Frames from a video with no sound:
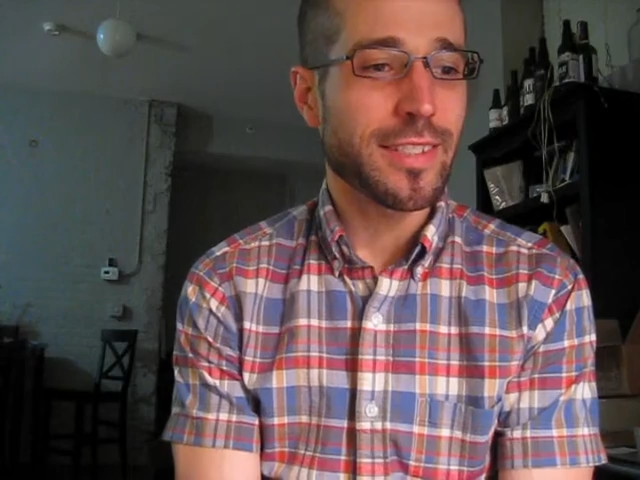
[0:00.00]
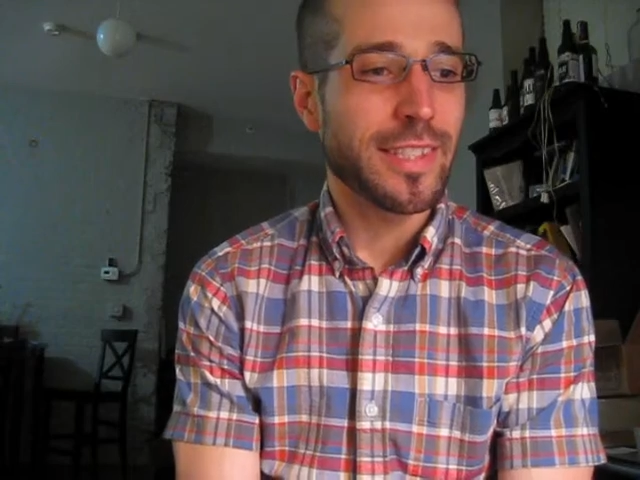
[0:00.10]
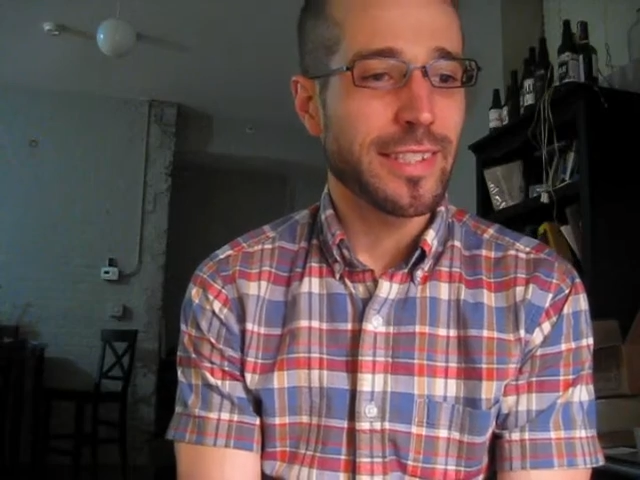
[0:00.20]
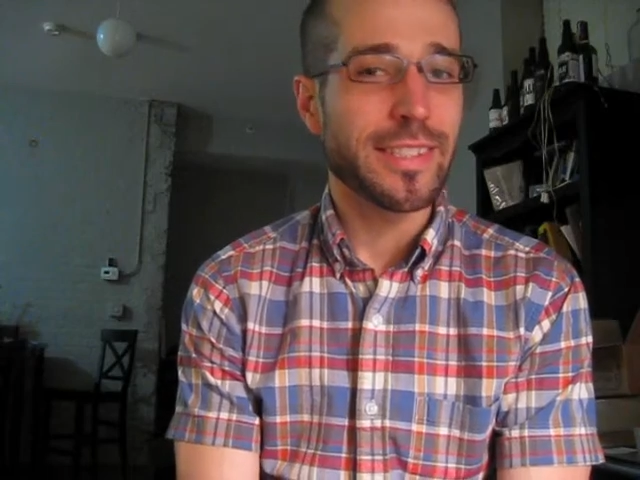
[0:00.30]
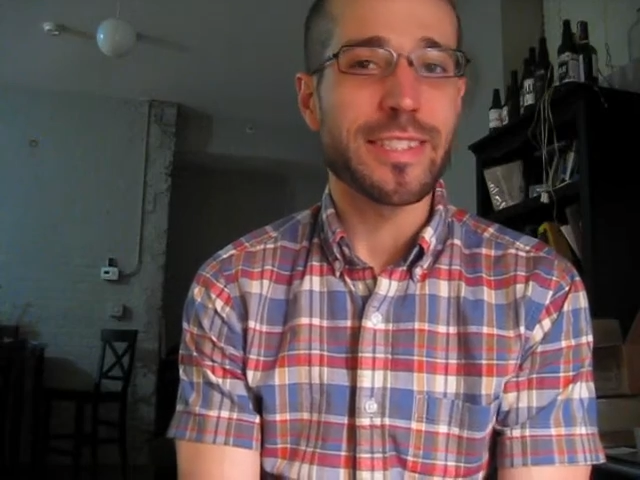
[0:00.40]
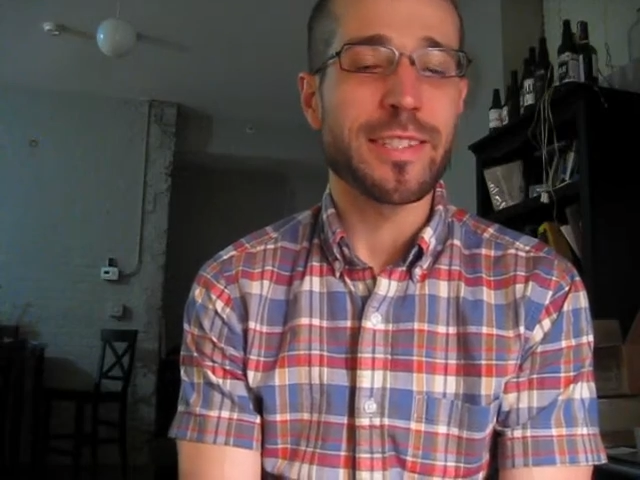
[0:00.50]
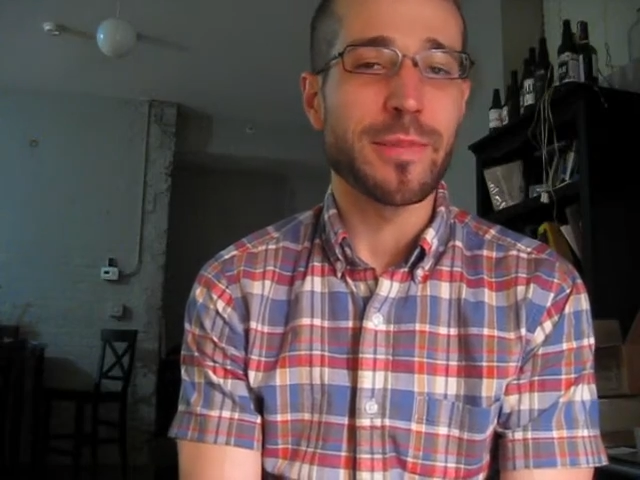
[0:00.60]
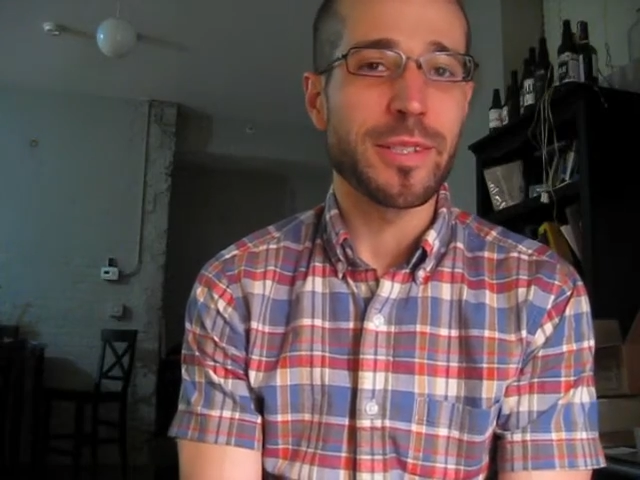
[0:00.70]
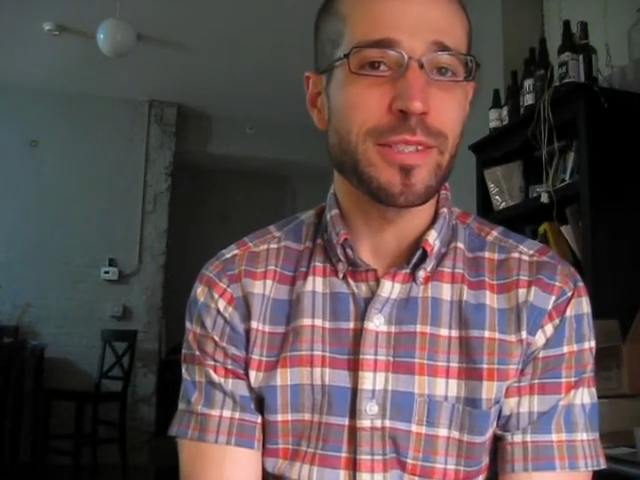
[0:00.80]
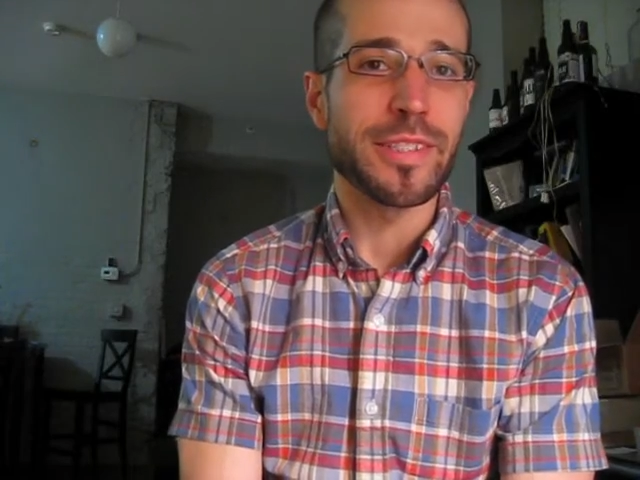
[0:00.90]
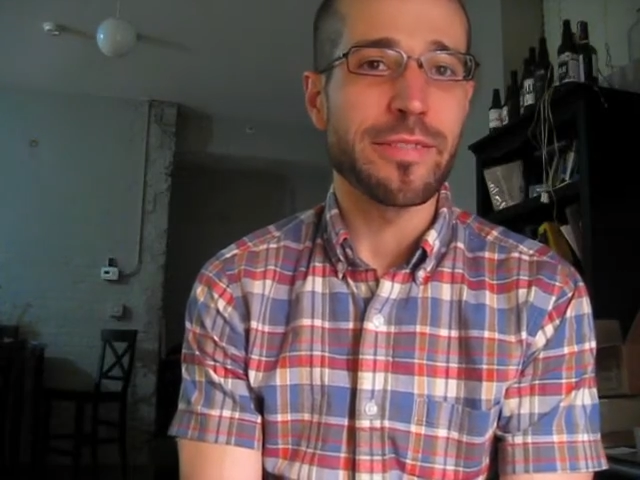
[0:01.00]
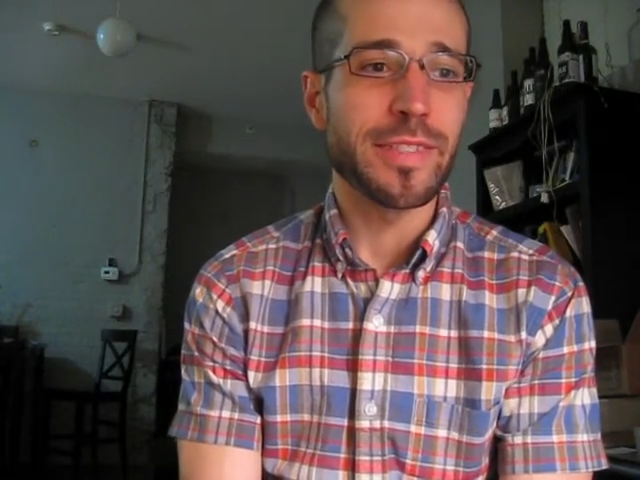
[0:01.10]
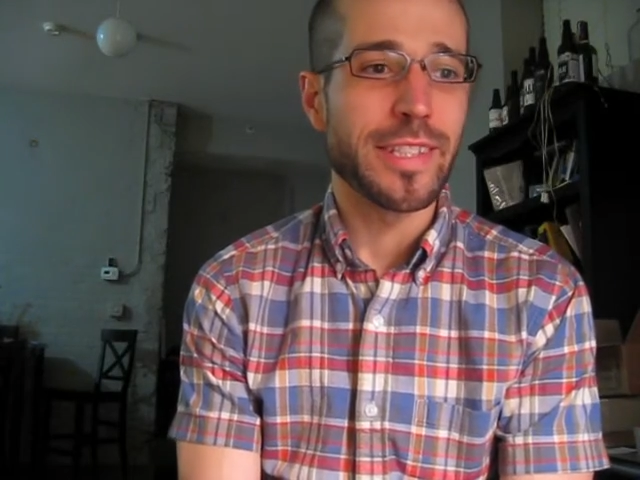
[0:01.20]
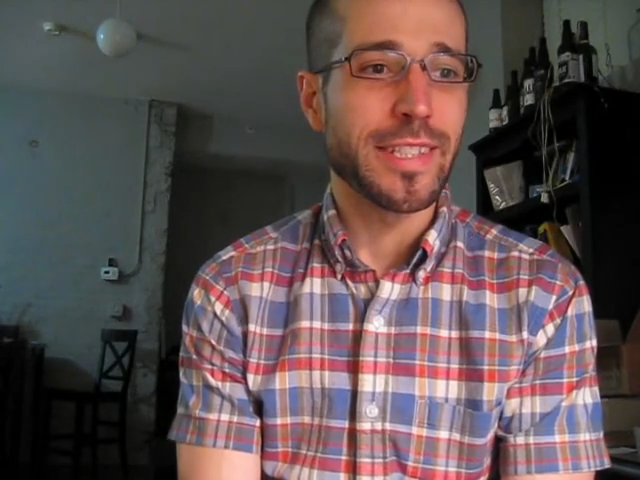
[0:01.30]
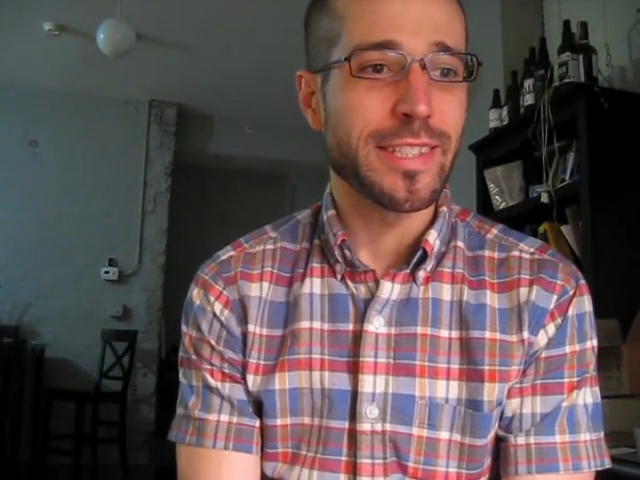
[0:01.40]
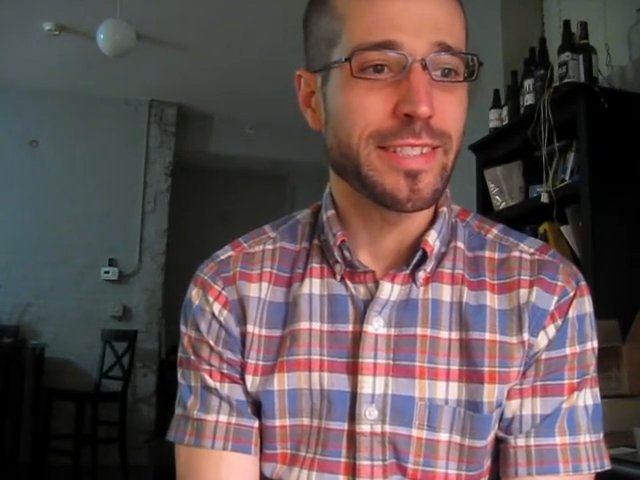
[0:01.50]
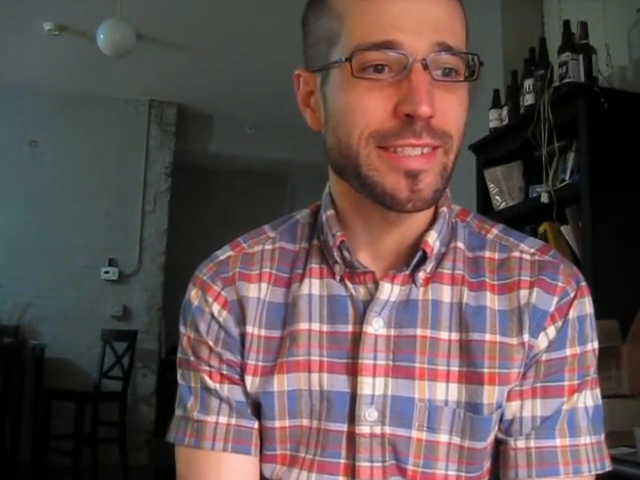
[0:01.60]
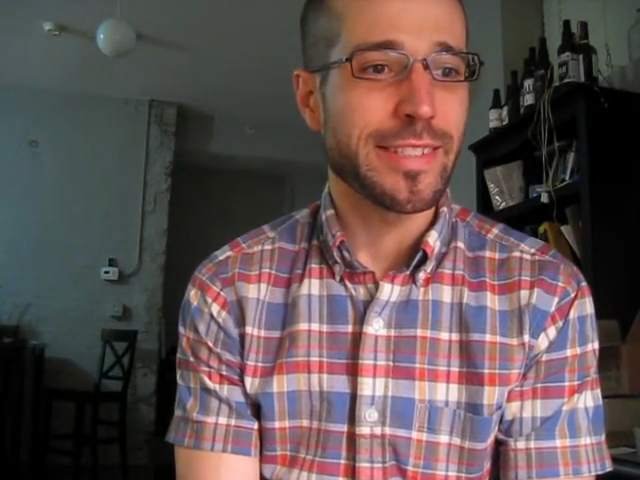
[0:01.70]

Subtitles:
It does some other nifty things.